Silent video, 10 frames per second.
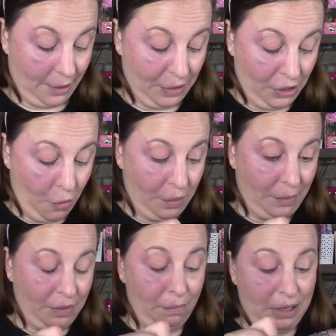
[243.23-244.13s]
I'm going to open
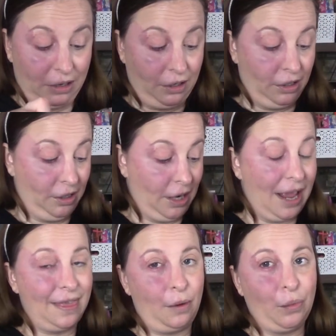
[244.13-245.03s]
up the mirror,
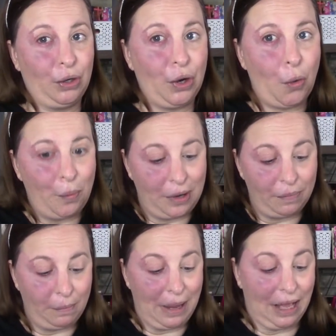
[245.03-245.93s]
and then we're going to open
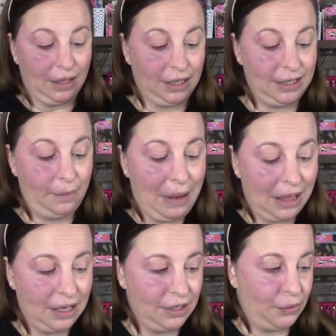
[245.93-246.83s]
up the palette, because the
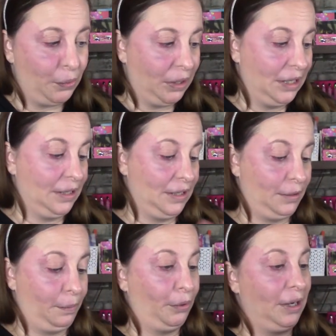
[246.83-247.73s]
palette is really the
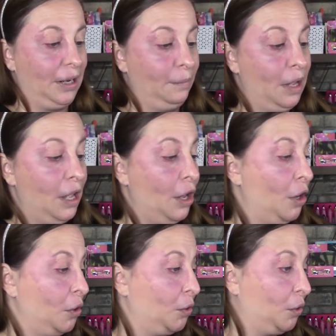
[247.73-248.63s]
supreme.
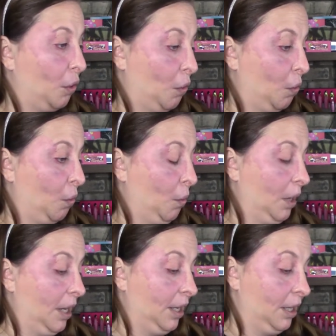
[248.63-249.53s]
So
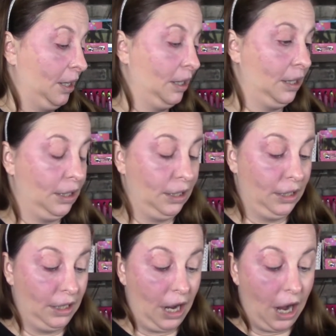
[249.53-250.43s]

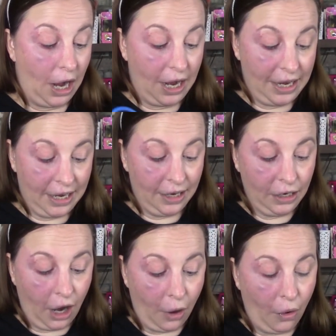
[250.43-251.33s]

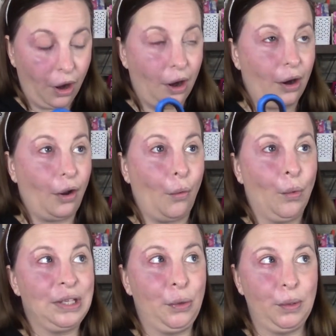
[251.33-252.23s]
I
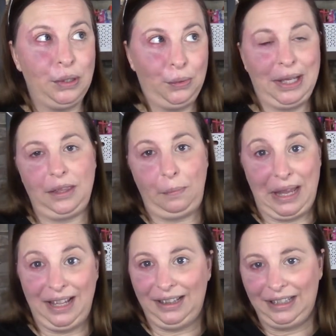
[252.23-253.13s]
was going to get the
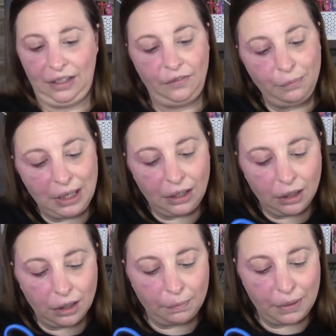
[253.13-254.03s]
pink leaf
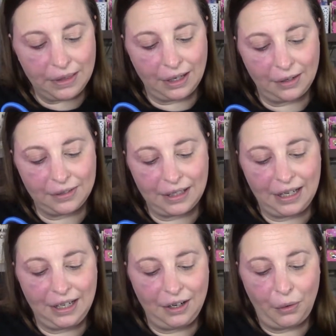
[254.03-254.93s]
mirror, but then I was
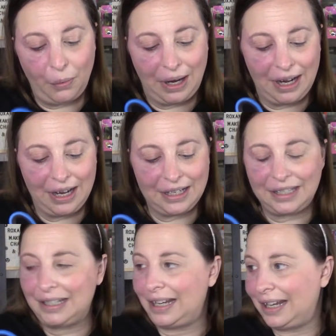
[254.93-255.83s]
like, you know what?